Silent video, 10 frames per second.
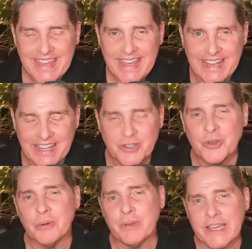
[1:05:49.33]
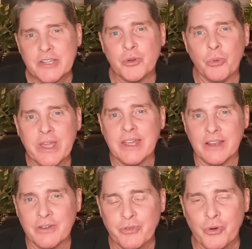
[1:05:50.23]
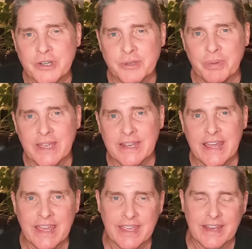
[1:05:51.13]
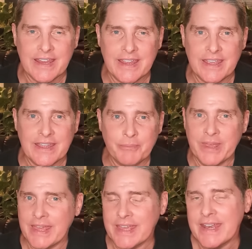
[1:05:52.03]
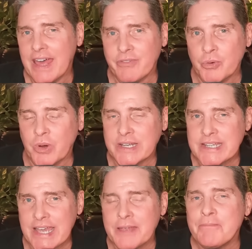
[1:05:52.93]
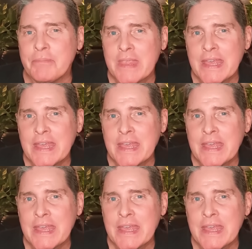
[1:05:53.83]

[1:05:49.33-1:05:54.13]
and into a place where we can look forward to being in, being in heaven one day.